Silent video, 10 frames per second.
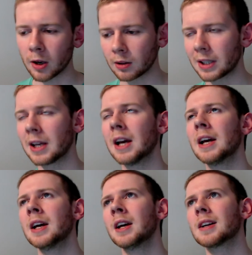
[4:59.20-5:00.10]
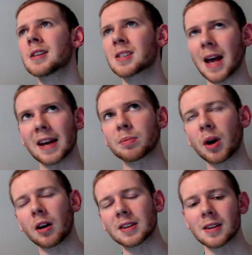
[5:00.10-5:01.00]
My only Sad
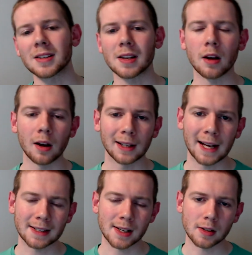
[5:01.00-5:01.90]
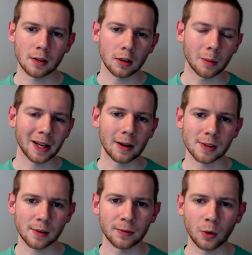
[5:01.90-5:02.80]
part is that it's in early access and not coming
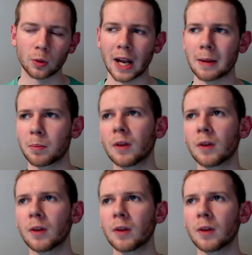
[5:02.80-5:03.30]
out as a full game.